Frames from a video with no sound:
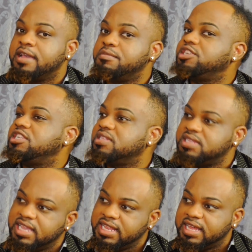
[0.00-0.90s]
but she
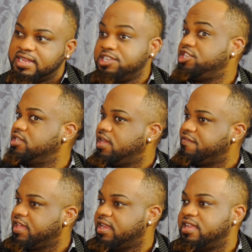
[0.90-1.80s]
doesn't hate Ellen. She
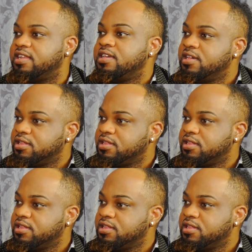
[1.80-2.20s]
loves Ellen.